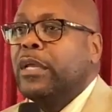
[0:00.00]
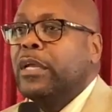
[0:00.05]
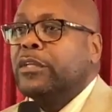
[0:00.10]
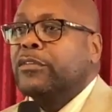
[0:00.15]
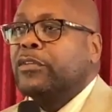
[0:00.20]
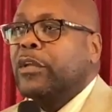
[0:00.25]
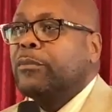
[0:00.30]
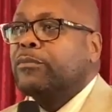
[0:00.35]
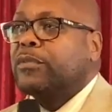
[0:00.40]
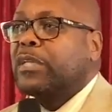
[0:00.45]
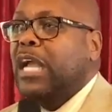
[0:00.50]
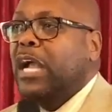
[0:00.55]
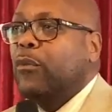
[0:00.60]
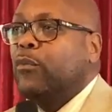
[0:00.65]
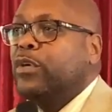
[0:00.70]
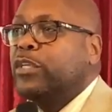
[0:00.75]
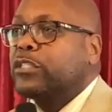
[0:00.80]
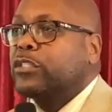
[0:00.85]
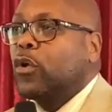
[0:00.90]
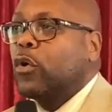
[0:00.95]

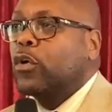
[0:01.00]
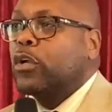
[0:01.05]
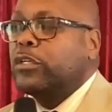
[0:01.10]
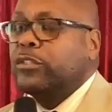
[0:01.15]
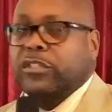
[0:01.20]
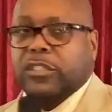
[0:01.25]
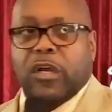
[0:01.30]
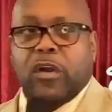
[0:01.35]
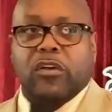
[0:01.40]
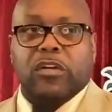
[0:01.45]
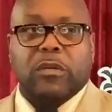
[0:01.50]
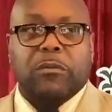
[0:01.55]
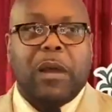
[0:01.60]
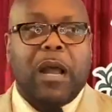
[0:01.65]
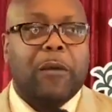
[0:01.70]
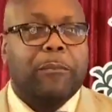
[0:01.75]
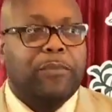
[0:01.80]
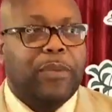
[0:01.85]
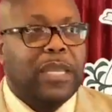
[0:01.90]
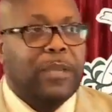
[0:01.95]
Sometimes we so concerned about